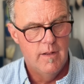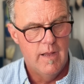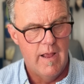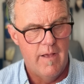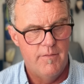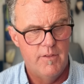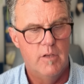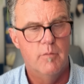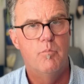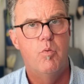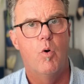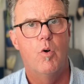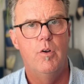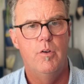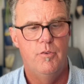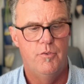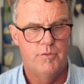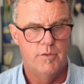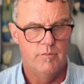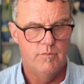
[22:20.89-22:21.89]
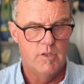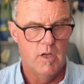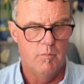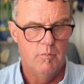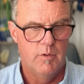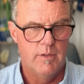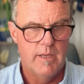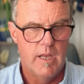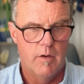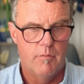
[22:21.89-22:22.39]
and the importance of
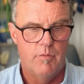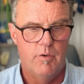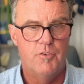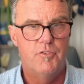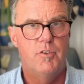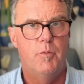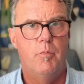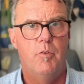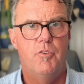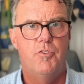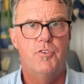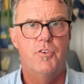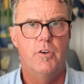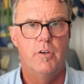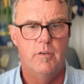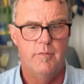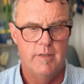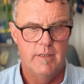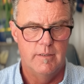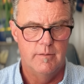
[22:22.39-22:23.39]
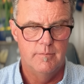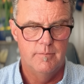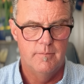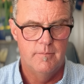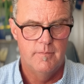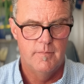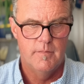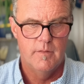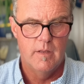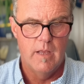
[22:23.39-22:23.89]
doubling efforts to preserve it
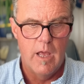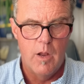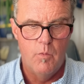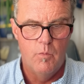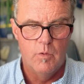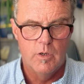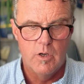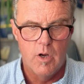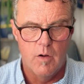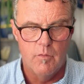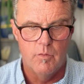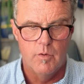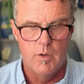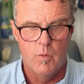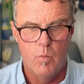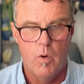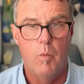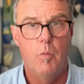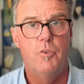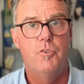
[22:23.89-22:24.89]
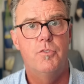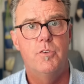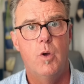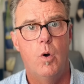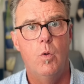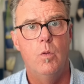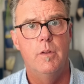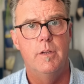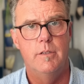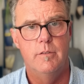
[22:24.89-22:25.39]
and recovering what was
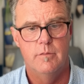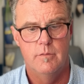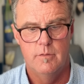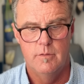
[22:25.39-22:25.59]
stolen.